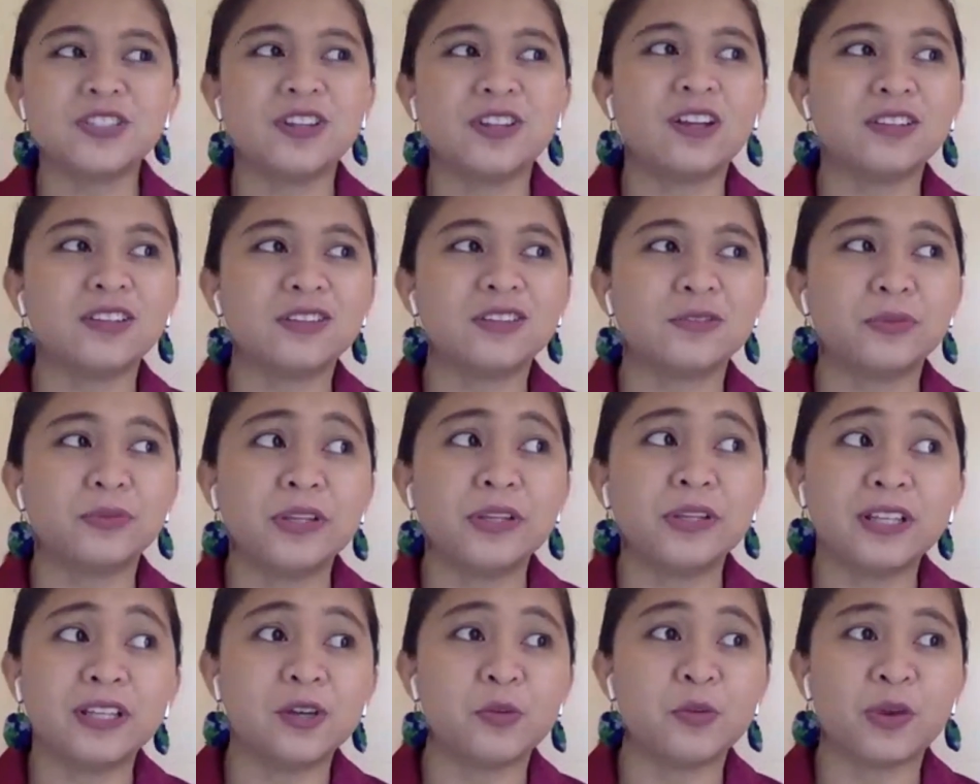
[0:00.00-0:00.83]
not
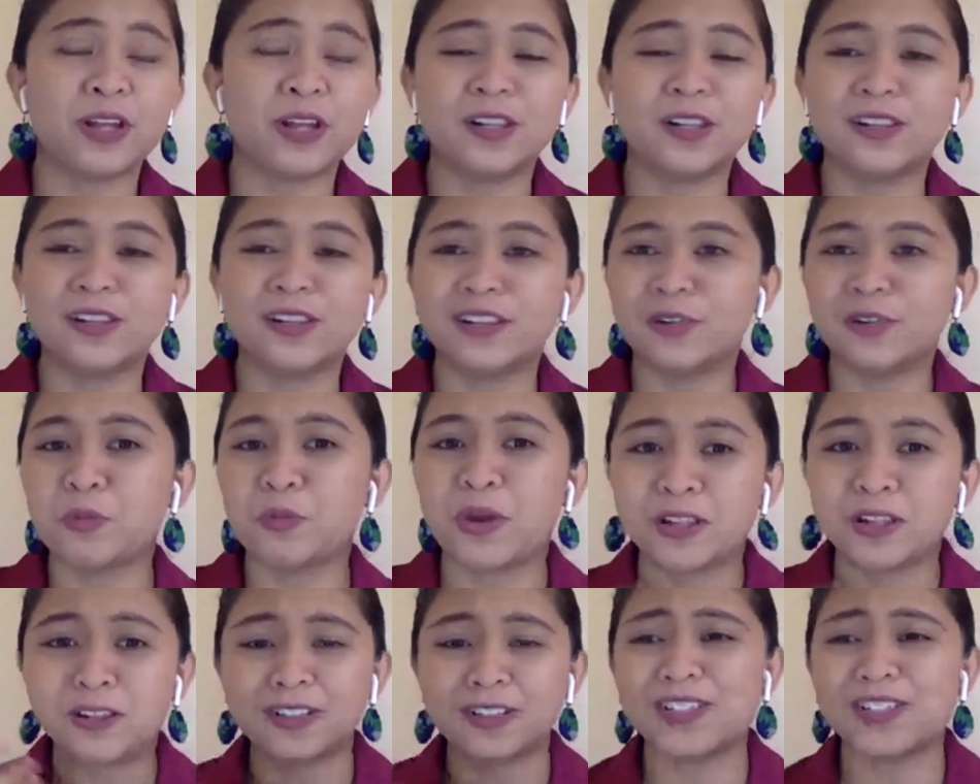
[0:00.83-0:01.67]

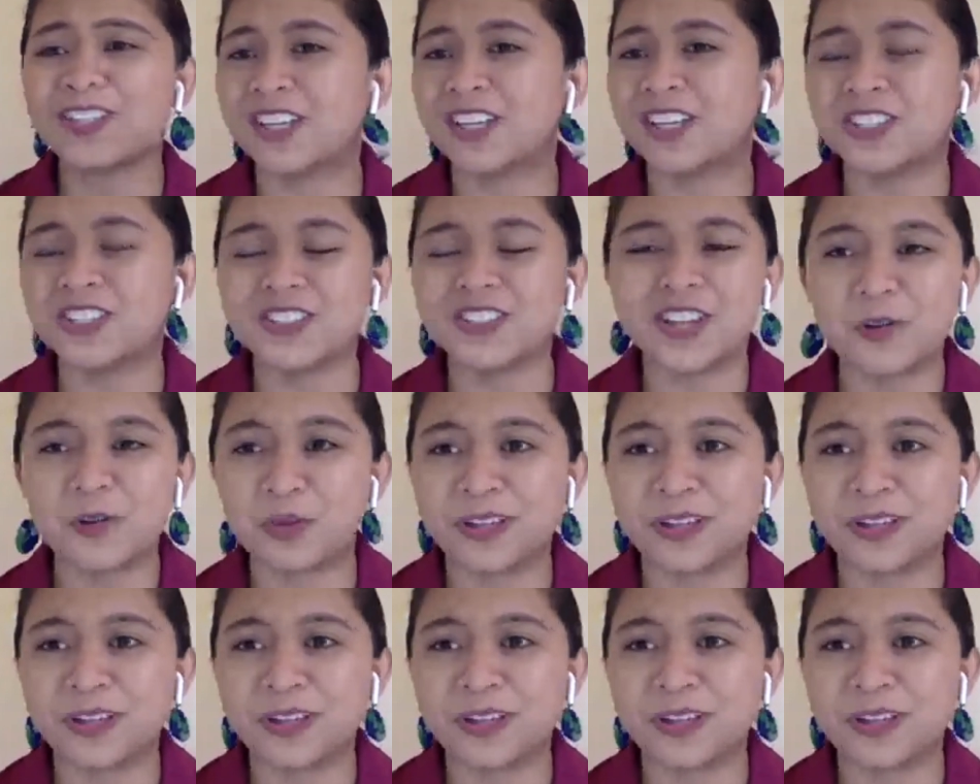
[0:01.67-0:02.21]
really it's not well